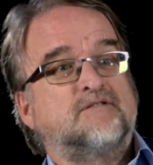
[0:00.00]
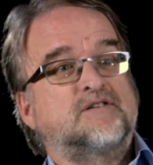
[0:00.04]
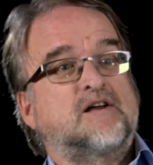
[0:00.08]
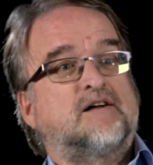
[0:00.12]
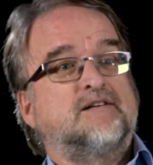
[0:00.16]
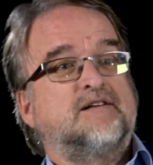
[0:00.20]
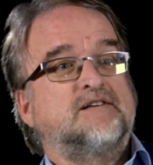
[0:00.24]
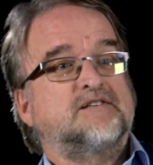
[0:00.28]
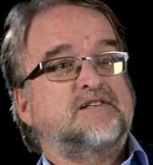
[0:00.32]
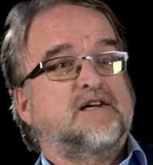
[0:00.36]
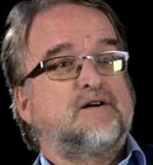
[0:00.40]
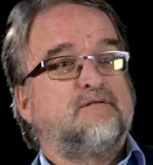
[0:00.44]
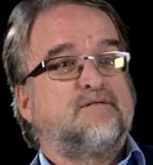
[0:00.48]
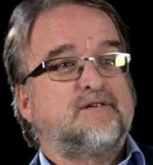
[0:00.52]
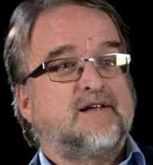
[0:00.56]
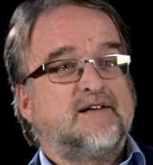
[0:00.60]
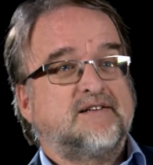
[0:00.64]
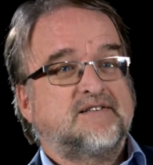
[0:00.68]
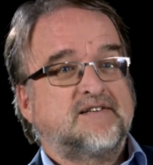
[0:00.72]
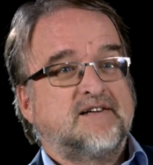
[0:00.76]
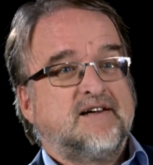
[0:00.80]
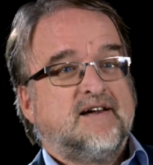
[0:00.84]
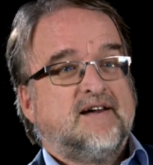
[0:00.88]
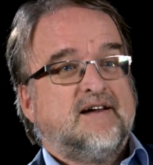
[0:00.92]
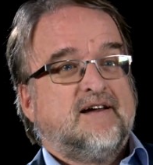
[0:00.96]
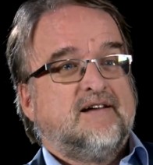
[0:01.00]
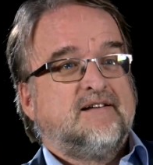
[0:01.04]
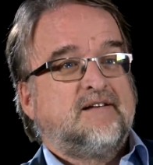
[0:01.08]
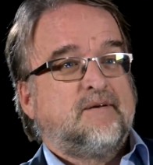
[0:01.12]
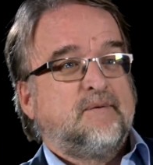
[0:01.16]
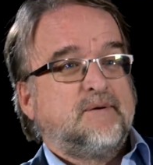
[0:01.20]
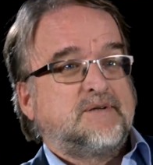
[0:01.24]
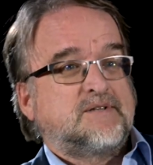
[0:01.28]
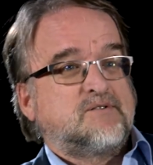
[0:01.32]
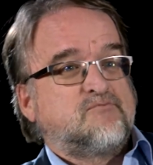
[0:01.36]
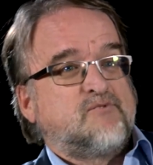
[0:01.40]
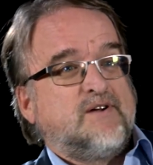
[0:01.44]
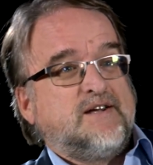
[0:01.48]
I discovered it doing
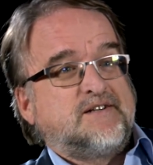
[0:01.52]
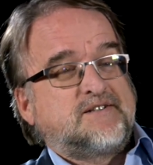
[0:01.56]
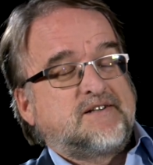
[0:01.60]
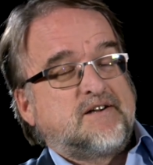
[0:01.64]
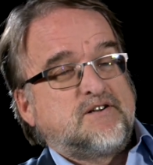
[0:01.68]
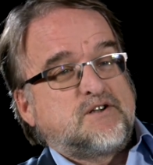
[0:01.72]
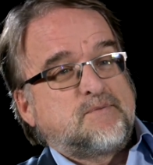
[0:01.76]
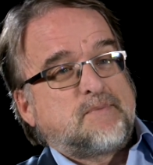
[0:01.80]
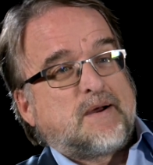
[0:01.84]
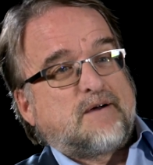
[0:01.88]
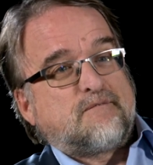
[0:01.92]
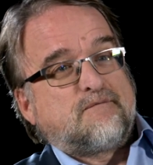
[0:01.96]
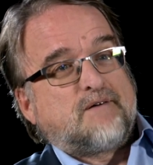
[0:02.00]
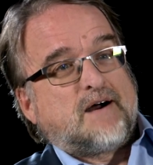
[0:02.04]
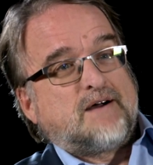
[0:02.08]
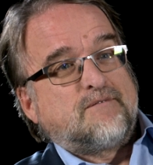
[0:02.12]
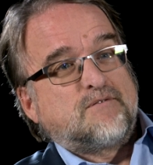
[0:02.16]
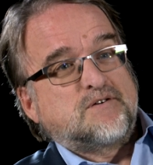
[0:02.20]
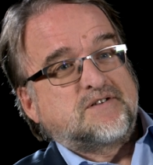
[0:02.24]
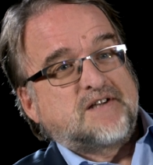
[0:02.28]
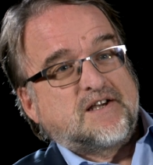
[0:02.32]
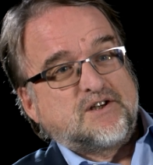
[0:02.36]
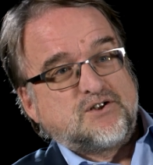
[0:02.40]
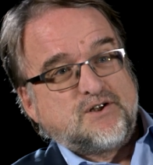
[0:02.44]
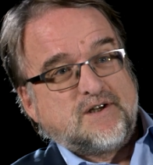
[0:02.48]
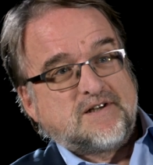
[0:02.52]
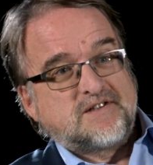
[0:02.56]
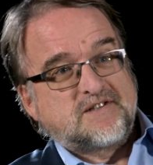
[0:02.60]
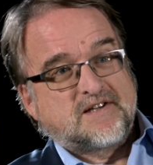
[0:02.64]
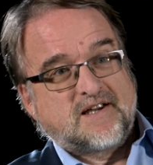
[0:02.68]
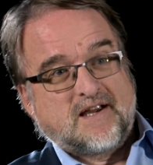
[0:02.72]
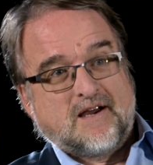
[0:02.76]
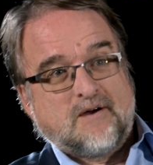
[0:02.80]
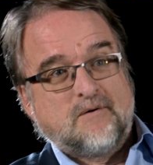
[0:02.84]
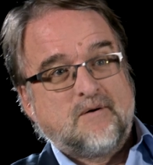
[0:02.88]
some research about 5 or 6 years ago.